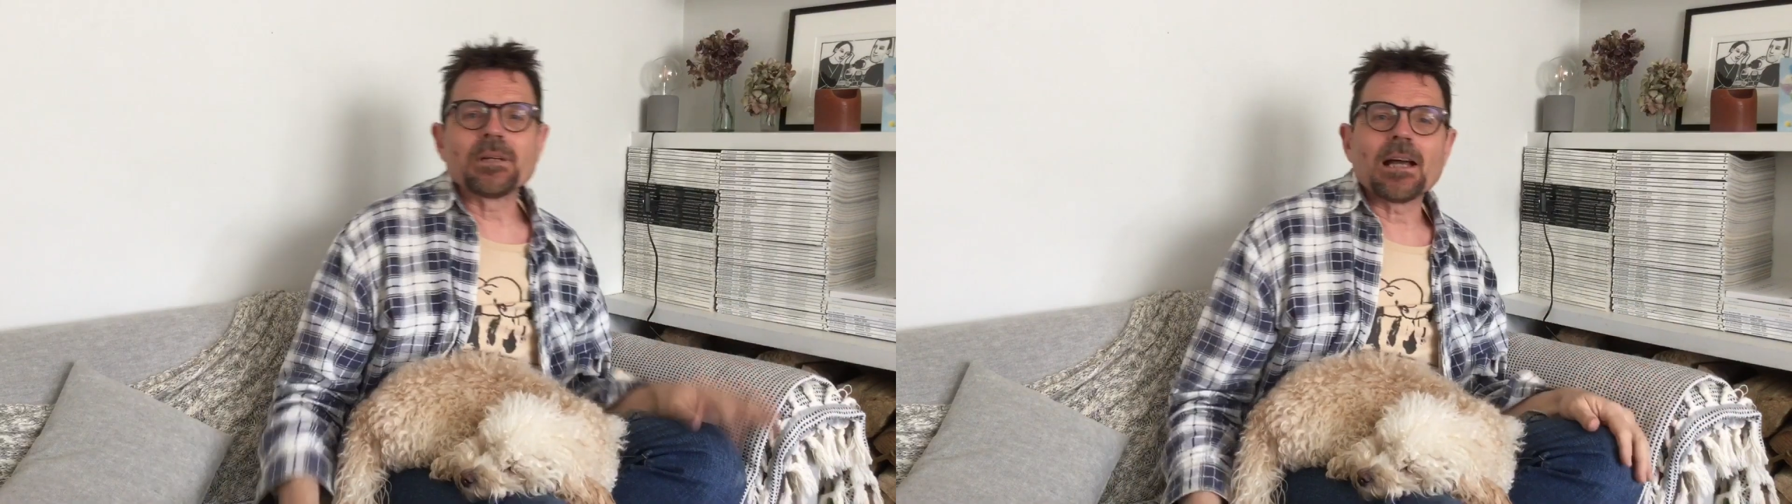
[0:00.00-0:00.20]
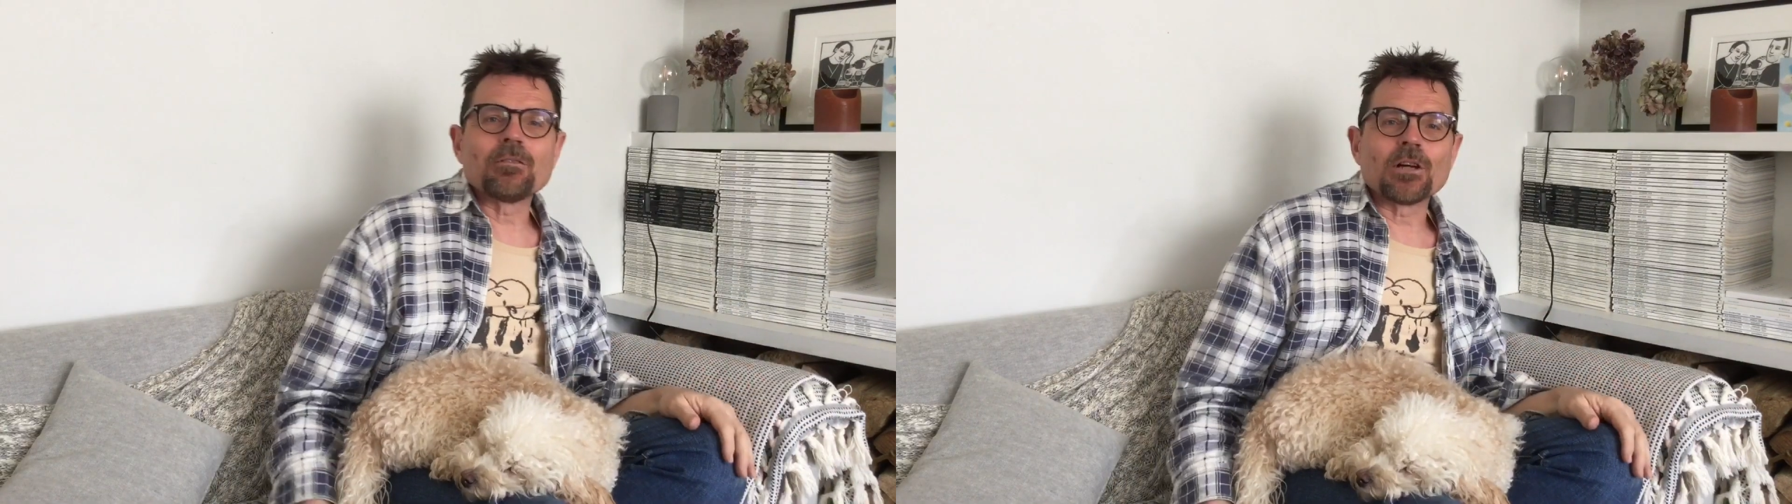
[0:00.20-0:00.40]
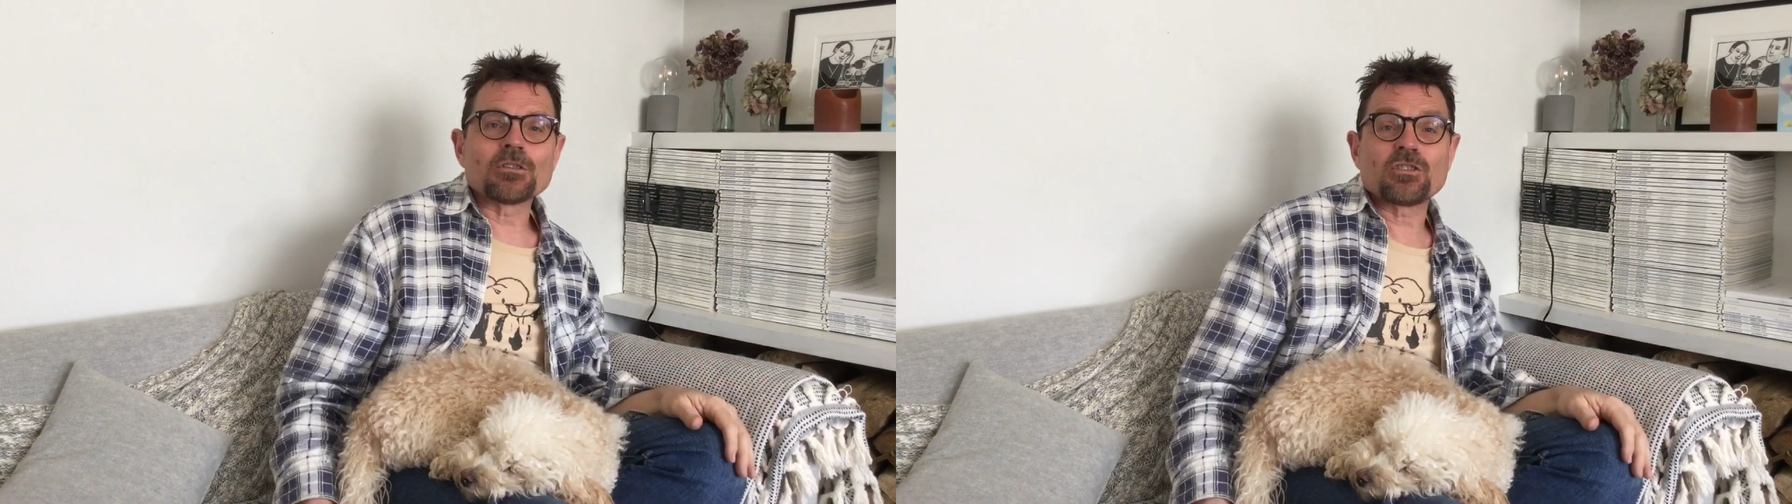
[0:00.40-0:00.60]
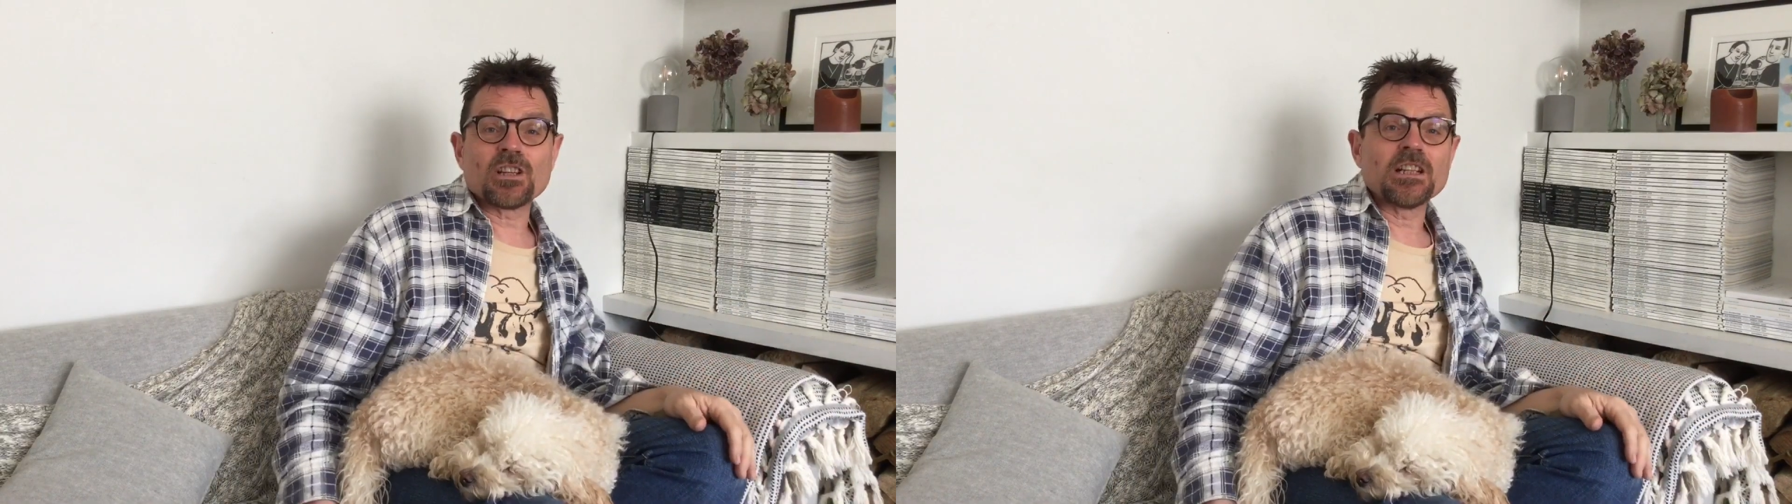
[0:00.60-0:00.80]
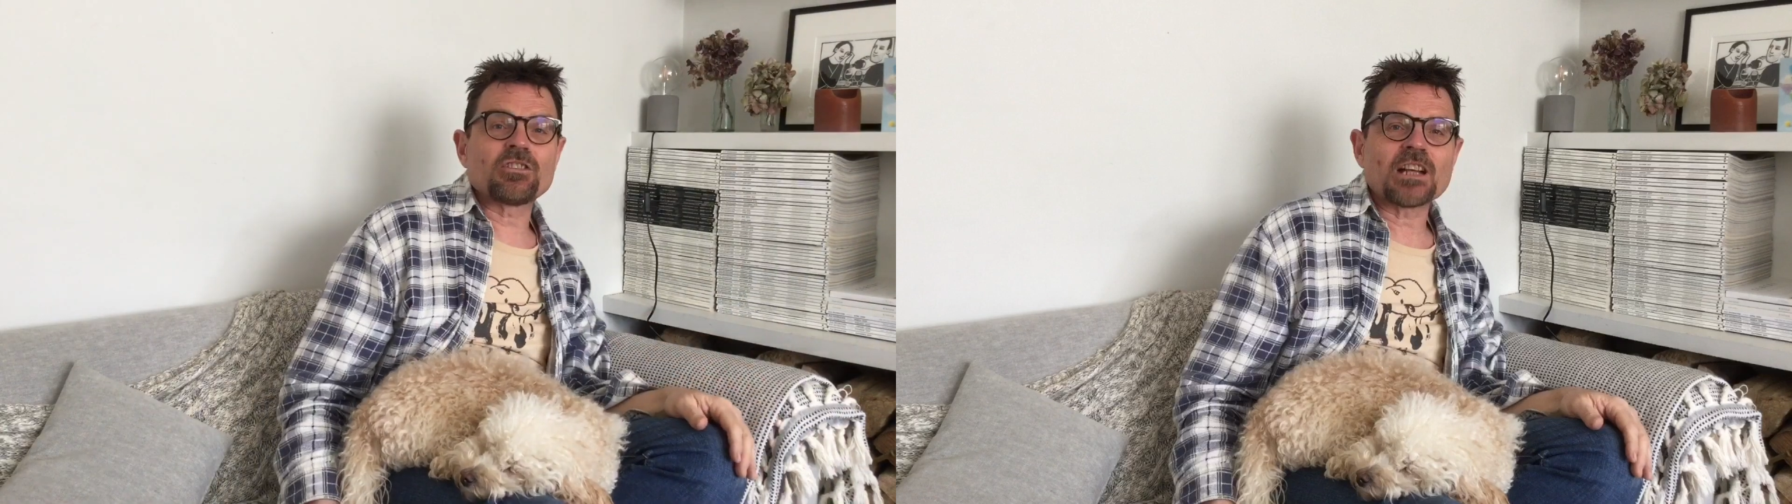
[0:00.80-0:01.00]
we have our
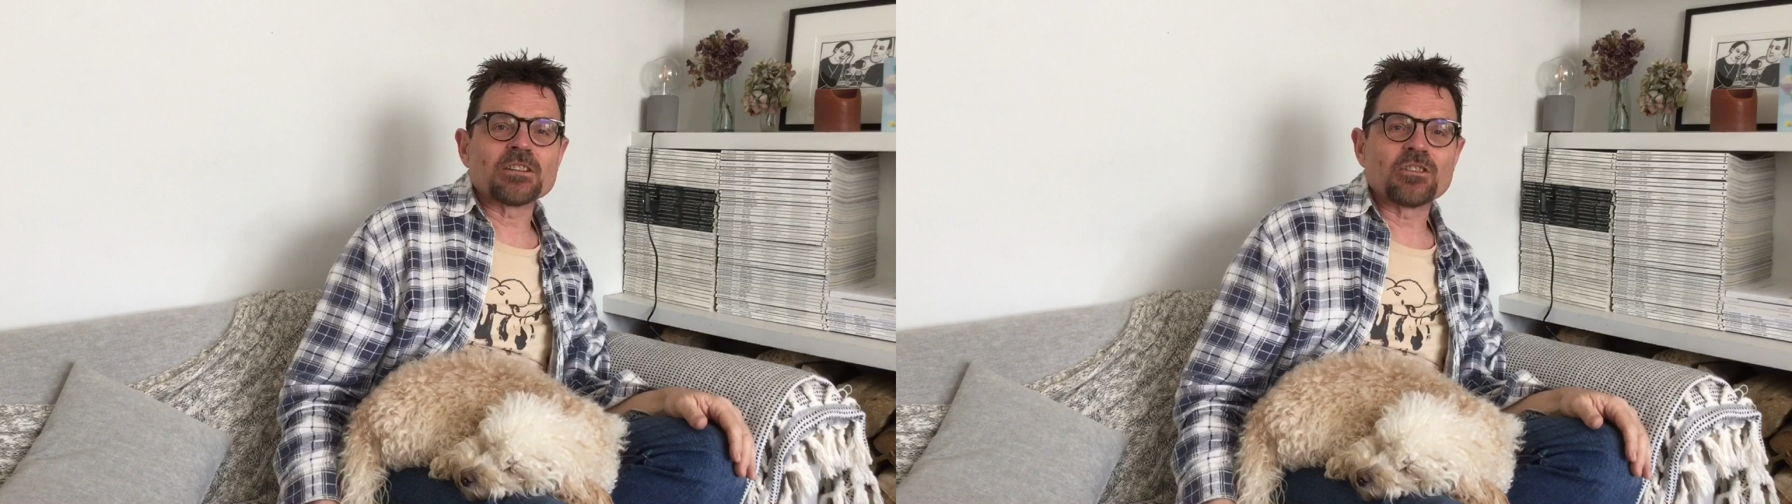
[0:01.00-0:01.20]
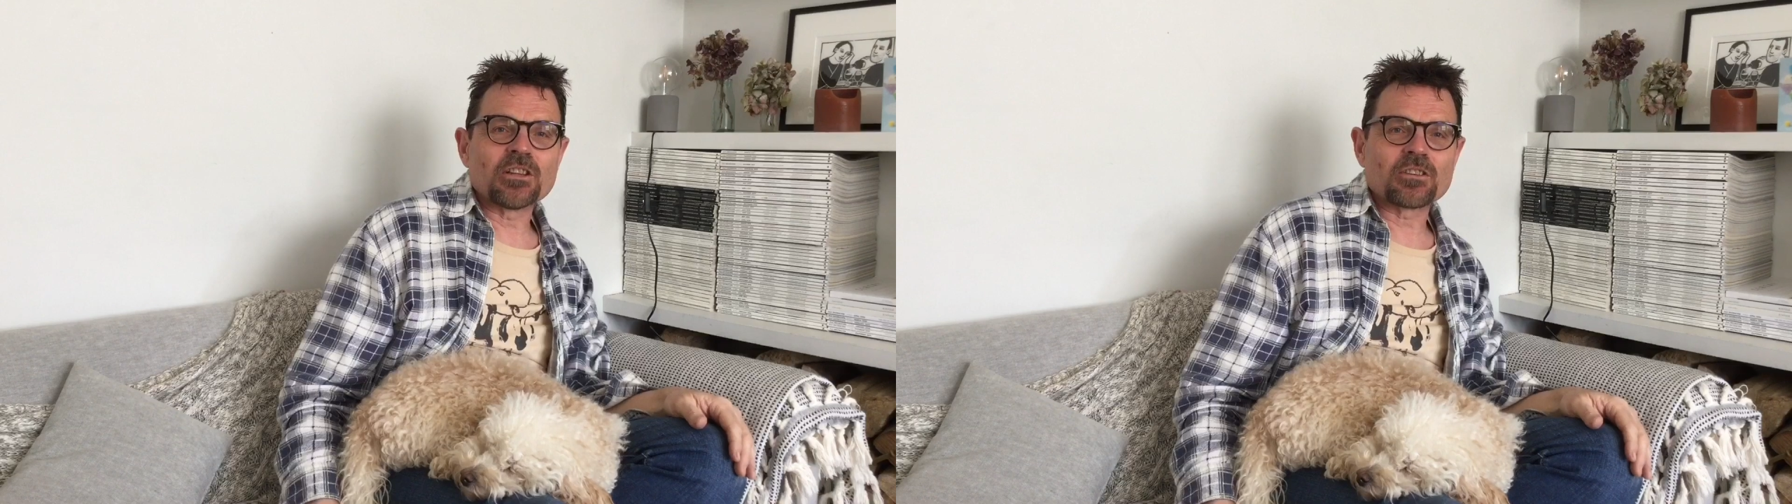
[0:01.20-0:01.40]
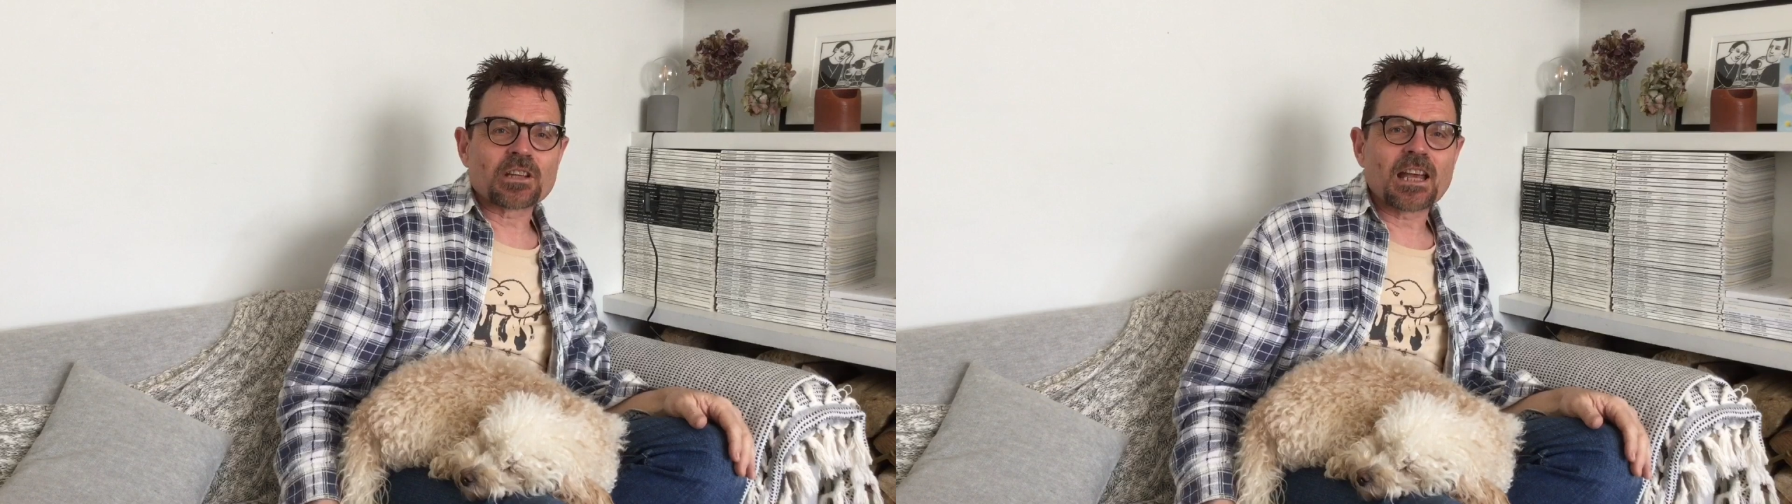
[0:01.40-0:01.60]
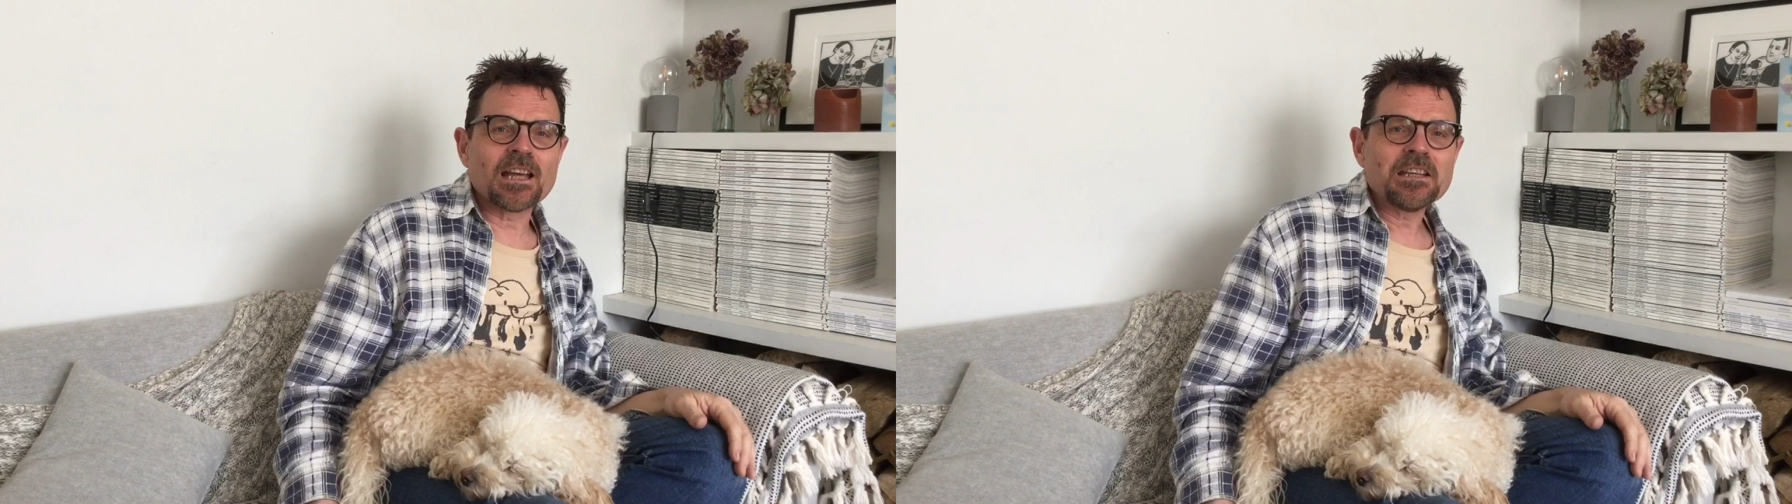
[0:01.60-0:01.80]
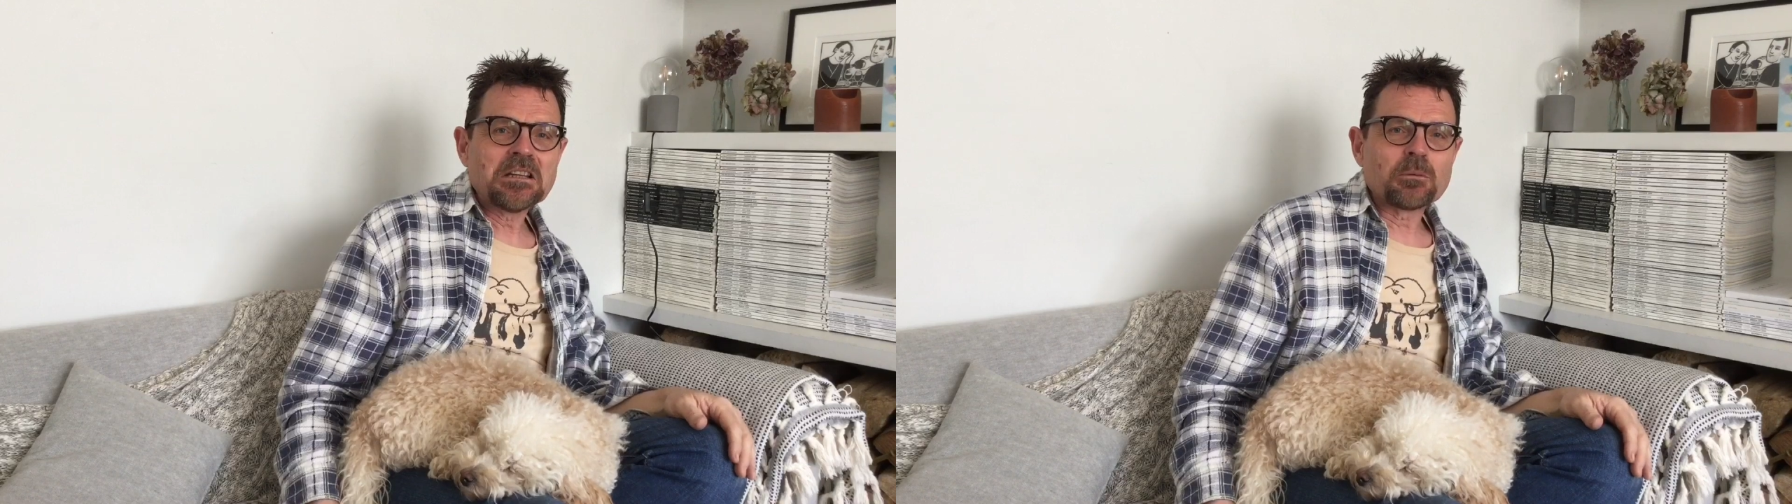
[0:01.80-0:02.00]
chili challenges, okay?